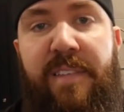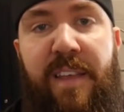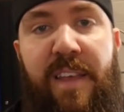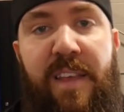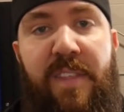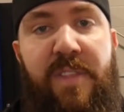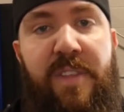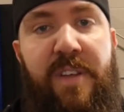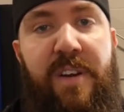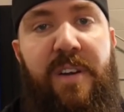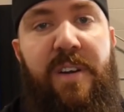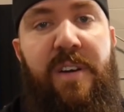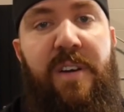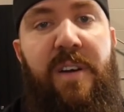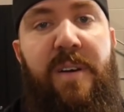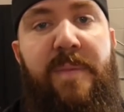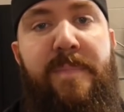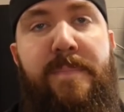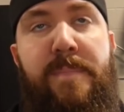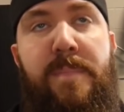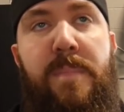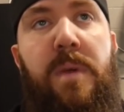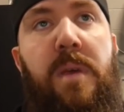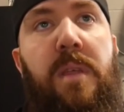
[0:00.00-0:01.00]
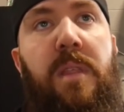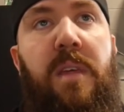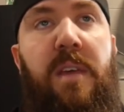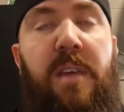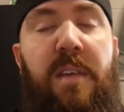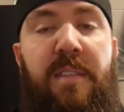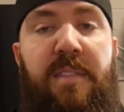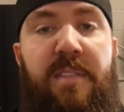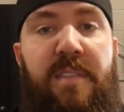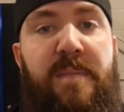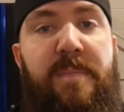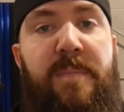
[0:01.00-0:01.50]
And there are
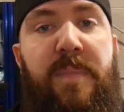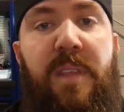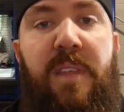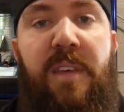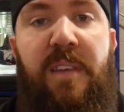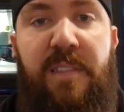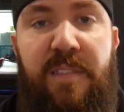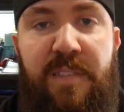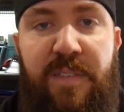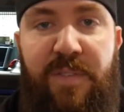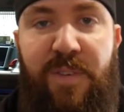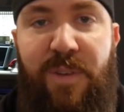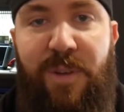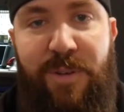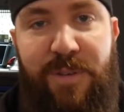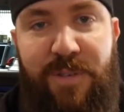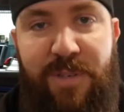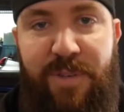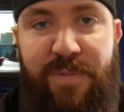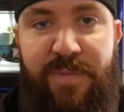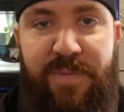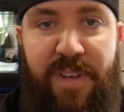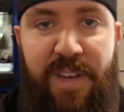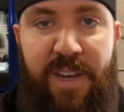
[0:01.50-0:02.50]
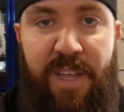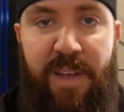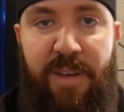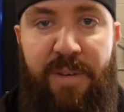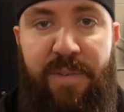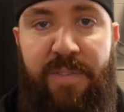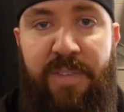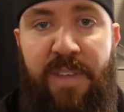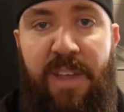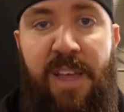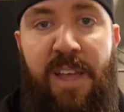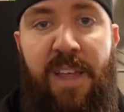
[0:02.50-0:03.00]
millions and millions of YouTube
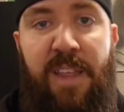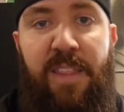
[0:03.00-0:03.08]
videos